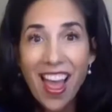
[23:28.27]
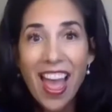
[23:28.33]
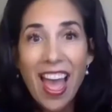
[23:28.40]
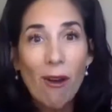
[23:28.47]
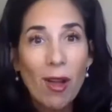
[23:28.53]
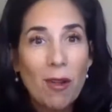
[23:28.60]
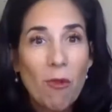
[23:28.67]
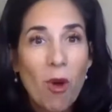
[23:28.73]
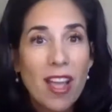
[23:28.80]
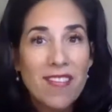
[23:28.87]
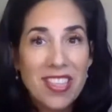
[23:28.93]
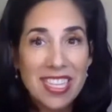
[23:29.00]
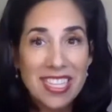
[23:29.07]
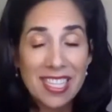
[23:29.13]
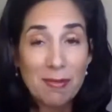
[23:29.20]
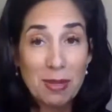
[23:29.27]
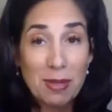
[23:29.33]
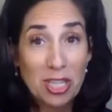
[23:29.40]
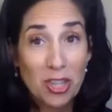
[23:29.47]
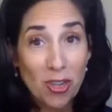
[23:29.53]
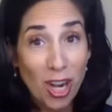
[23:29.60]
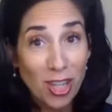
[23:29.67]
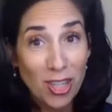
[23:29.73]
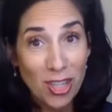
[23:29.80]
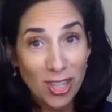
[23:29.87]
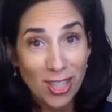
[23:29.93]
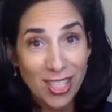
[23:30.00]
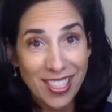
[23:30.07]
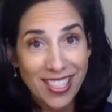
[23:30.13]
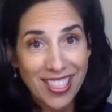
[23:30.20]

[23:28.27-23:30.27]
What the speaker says: how I want this to be structured.